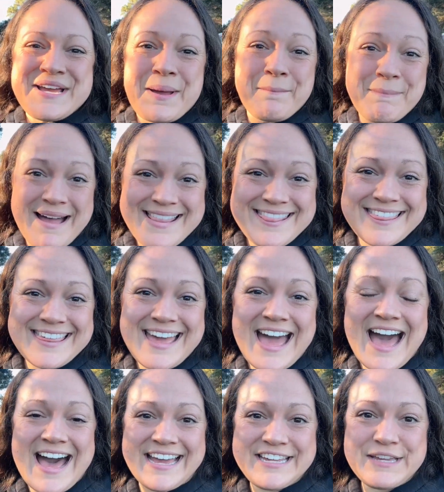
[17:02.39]
month,
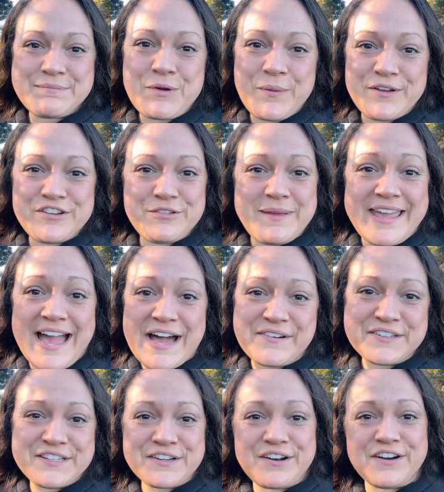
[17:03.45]
I am going to be
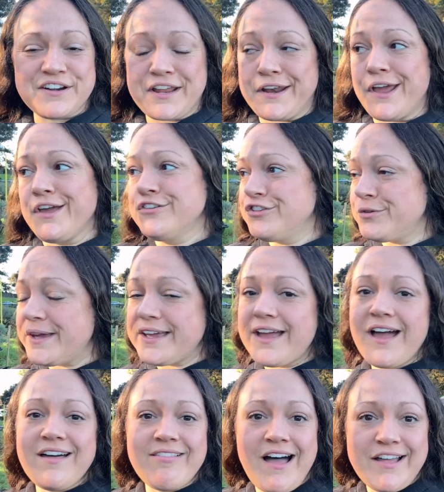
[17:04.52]
out in the garden doing
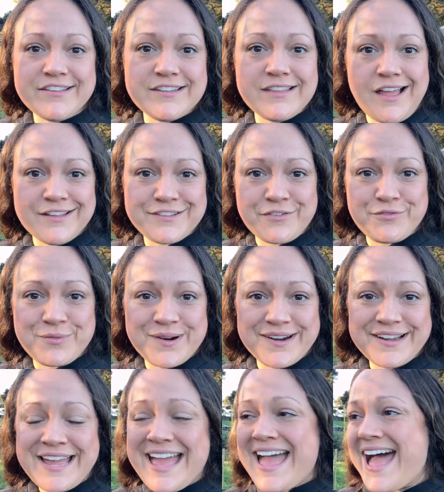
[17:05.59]
lots and lots of
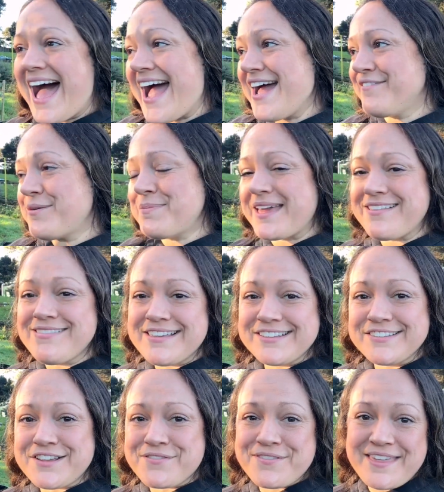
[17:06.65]
work. I have a big
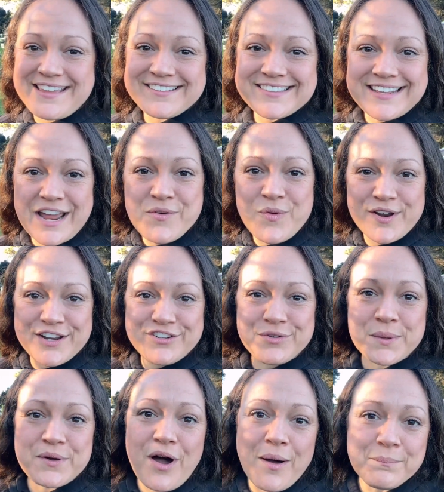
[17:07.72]
list of things that I wanted
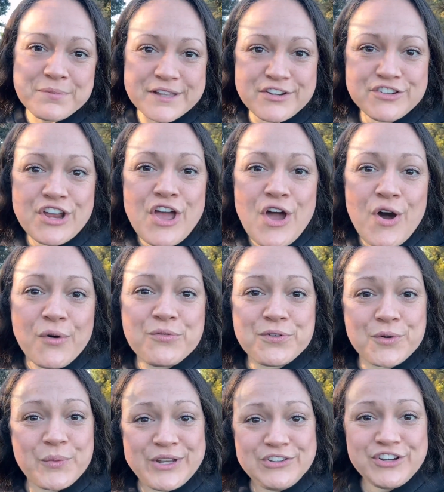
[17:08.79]
to accomplish
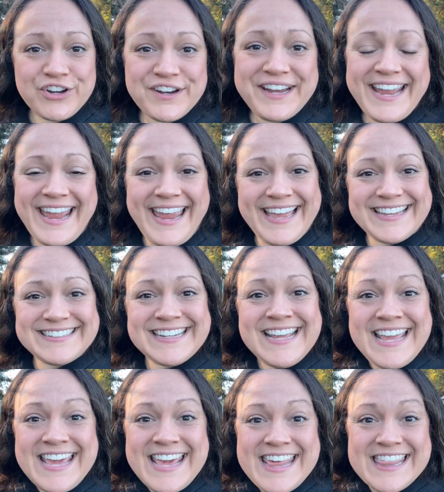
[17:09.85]
over winter, and
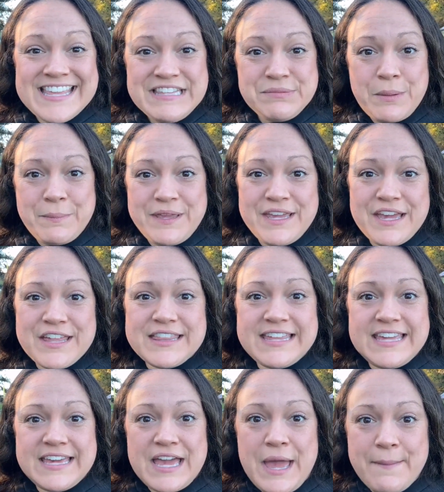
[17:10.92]
this will be
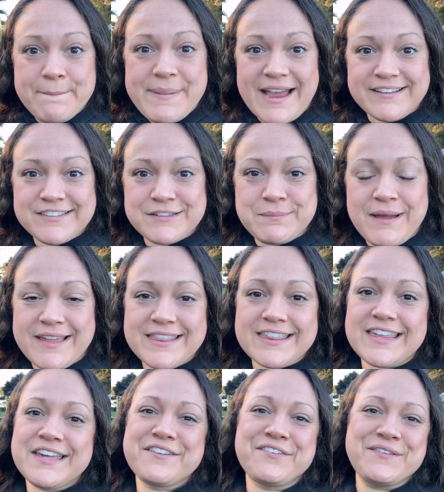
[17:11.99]
the best month
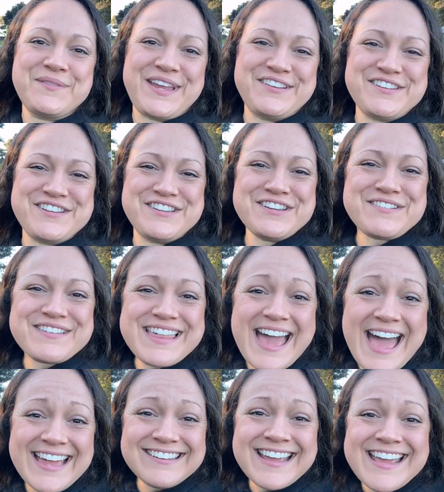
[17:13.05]
for me to do
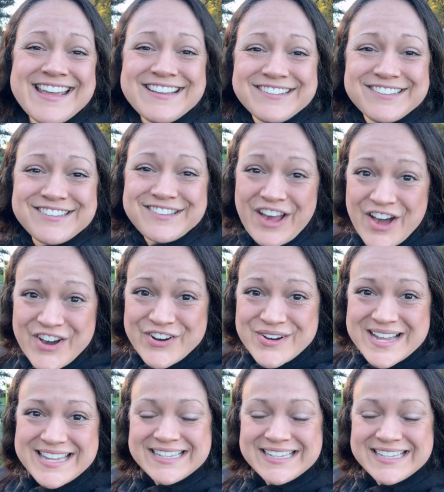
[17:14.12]
that. So